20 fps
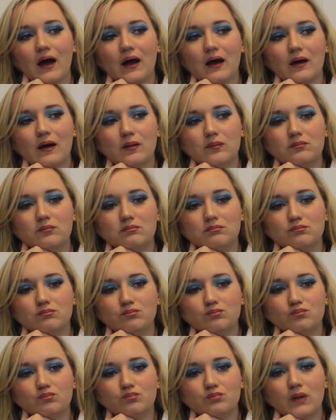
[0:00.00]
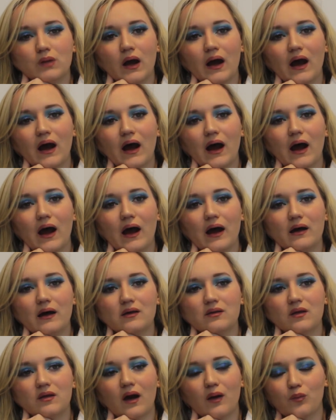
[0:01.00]

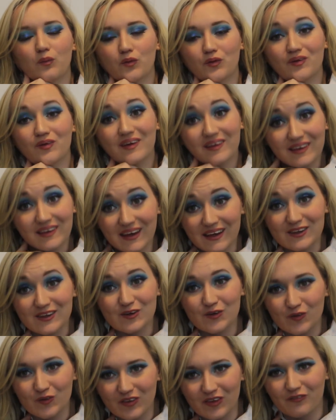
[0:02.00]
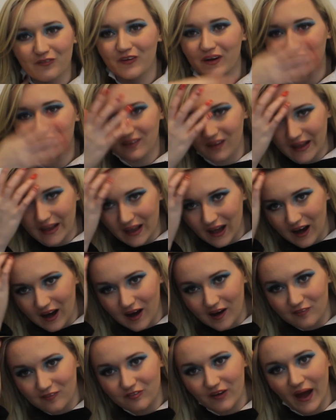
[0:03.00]
And I want to continue with the friends I
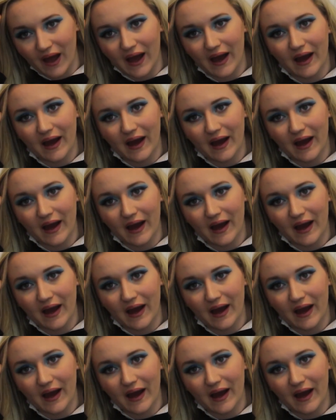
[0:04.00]
love